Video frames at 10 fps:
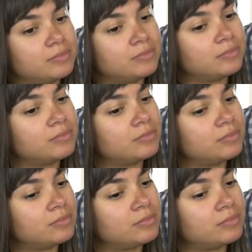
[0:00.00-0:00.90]

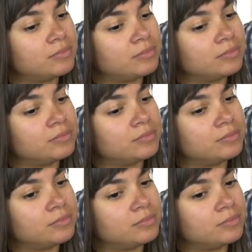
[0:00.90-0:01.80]

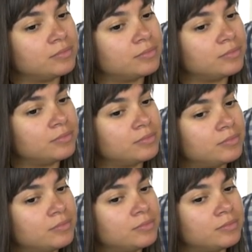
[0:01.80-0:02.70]

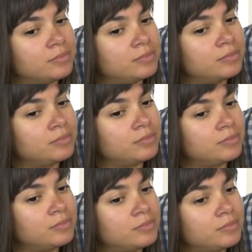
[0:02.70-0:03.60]
(silent)